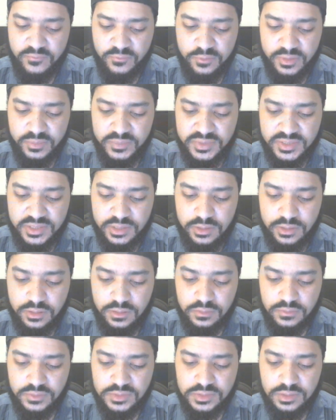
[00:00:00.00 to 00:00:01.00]
for
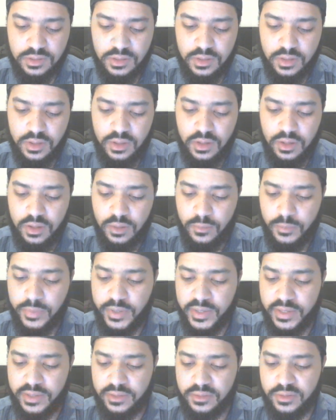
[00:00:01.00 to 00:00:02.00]
themselves.
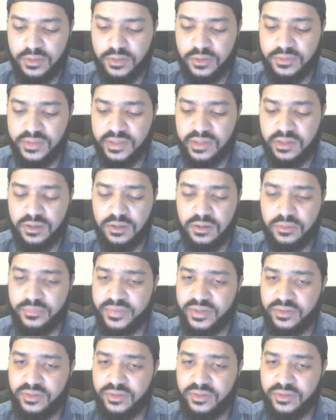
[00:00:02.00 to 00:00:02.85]
But, they ain't gonna be